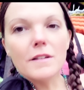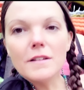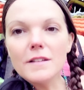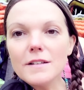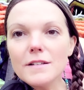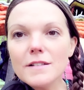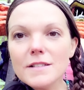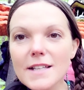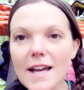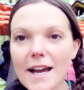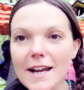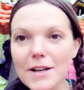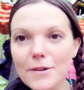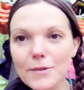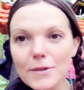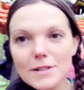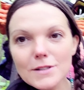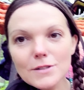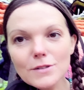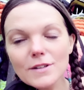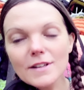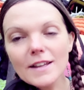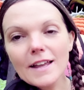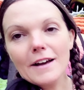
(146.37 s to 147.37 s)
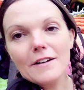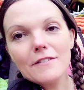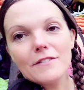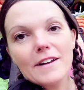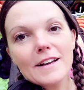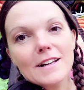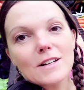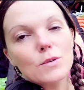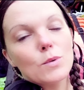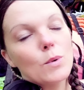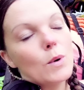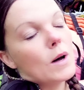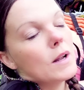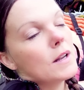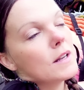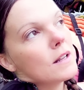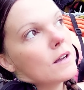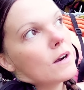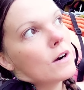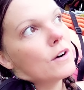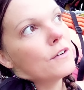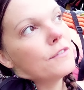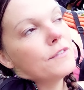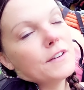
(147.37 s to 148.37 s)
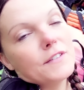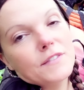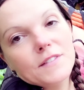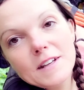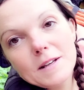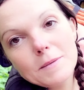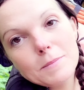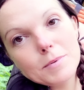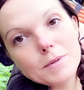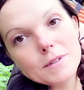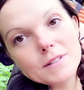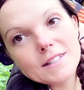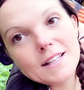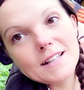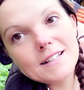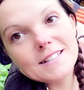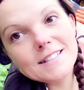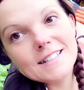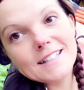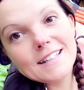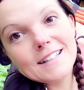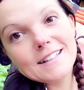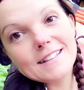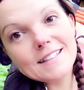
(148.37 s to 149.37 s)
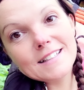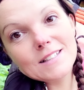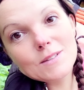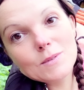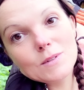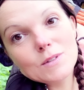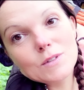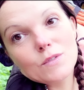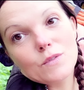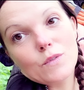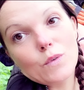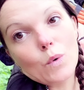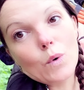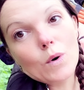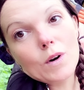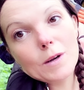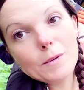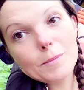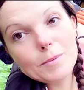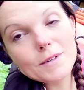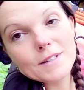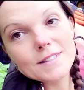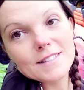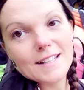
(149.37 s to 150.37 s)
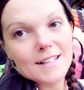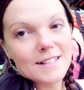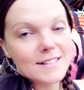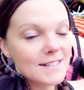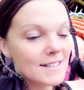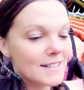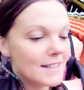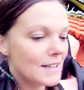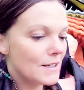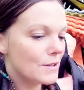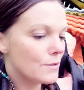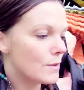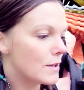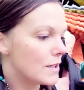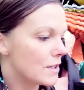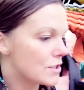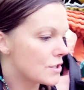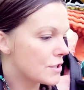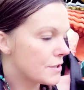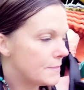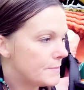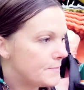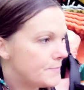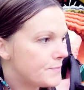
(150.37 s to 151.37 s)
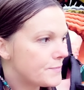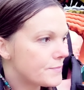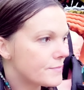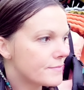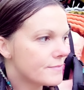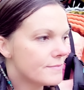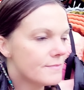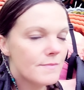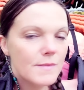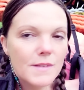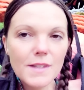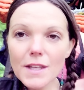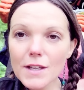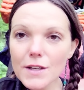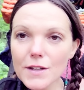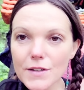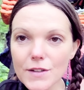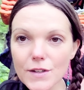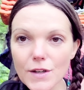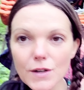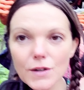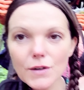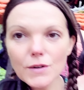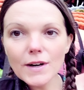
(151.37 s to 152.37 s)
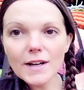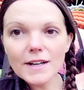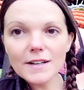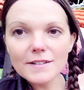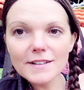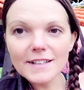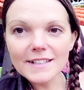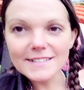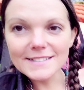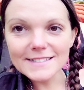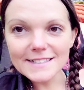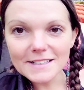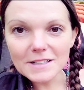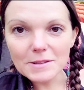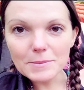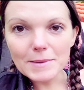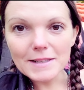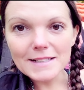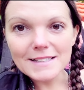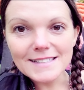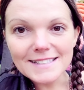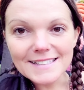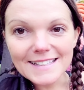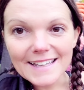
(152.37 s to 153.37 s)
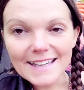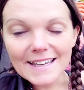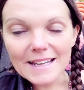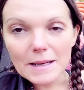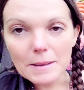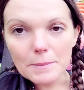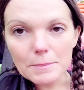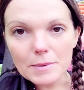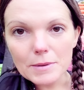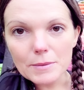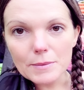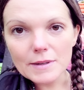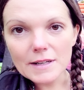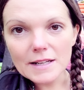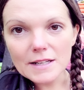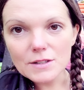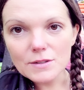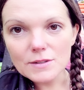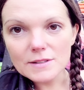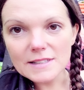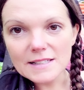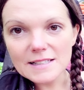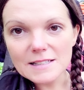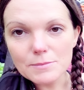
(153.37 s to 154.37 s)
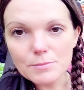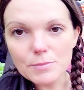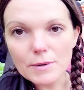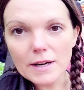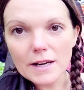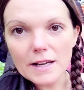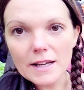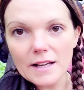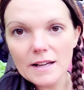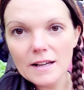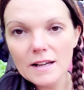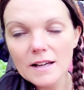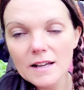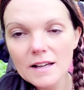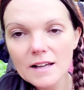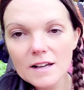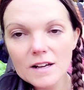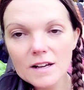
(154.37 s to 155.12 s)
all the little tiny ones only have like 20 or 15% DEET. This one's 40% DEET, which no, I don't like DEET on my skin. But what I do is I spray it